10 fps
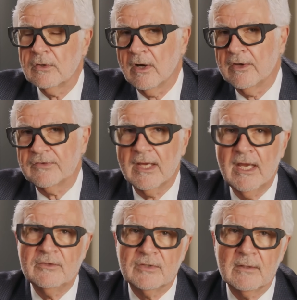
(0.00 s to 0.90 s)
causing
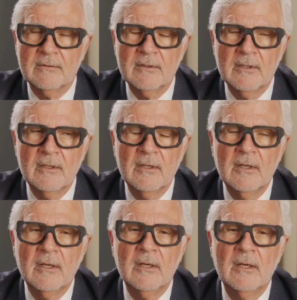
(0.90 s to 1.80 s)
aging.
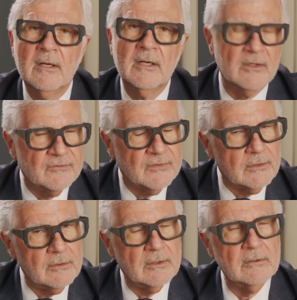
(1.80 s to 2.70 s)
Here's the
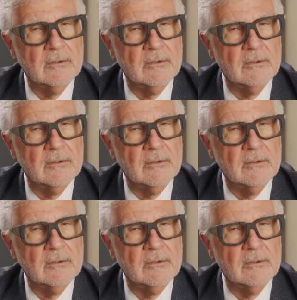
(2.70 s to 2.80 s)
good